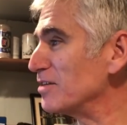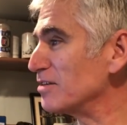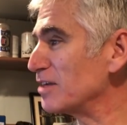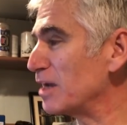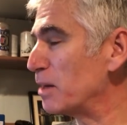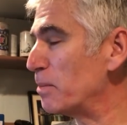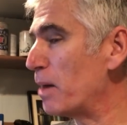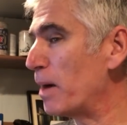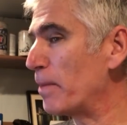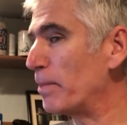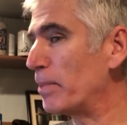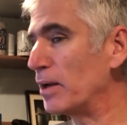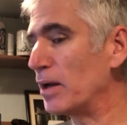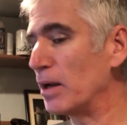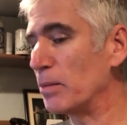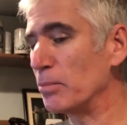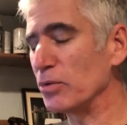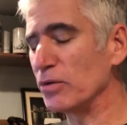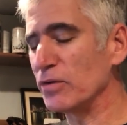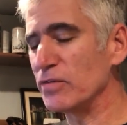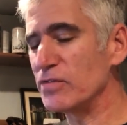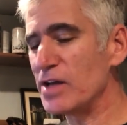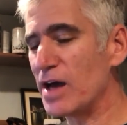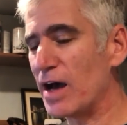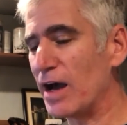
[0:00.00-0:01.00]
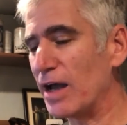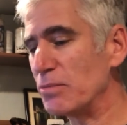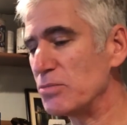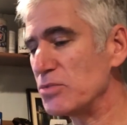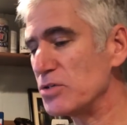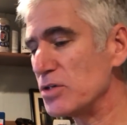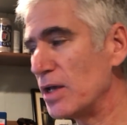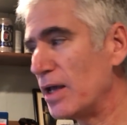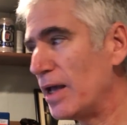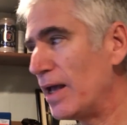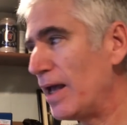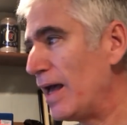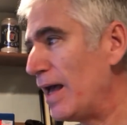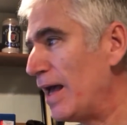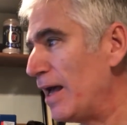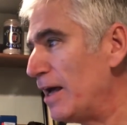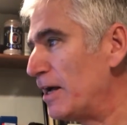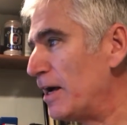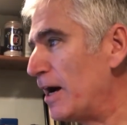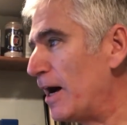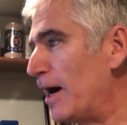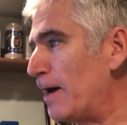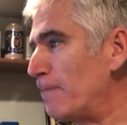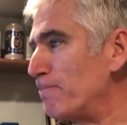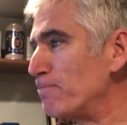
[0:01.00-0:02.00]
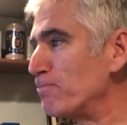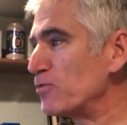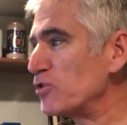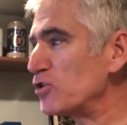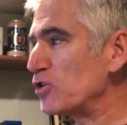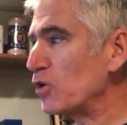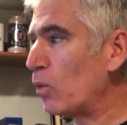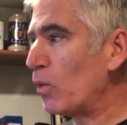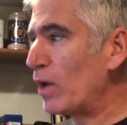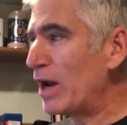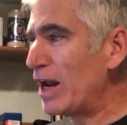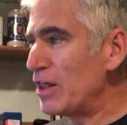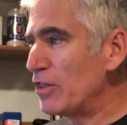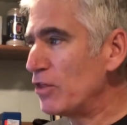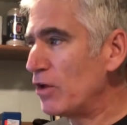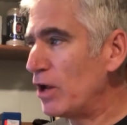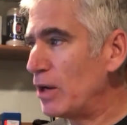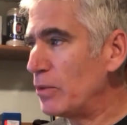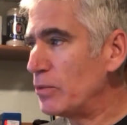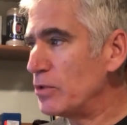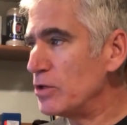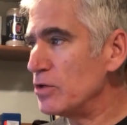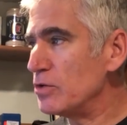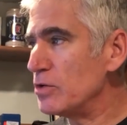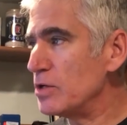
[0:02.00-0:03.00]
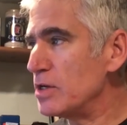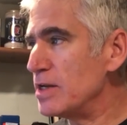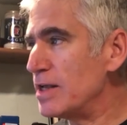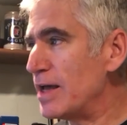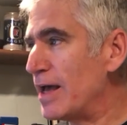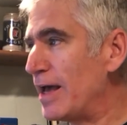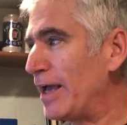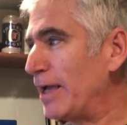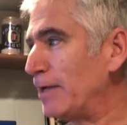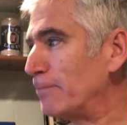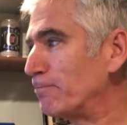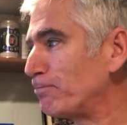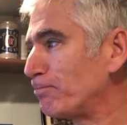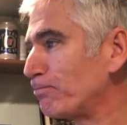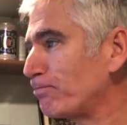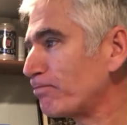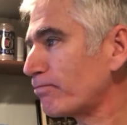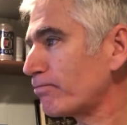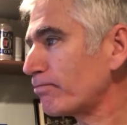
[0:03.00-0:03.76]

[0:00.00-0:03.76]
It's come up a number of times. So what I thought I would do today